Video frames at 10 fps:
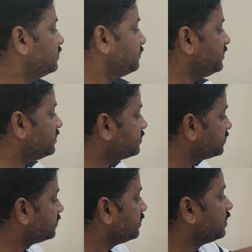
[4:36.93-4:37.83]

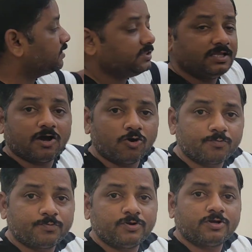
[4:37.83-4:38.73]
Means the
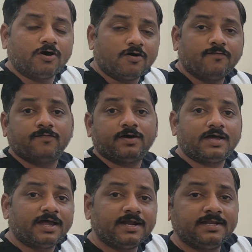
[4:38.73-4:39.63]
output of
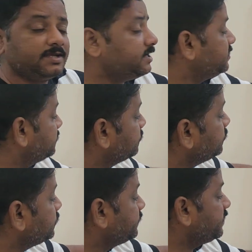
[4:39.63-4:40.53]
a AND gate is
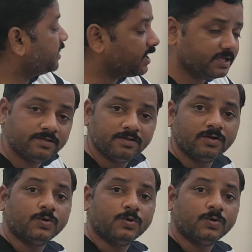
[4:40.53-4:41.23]
going to be high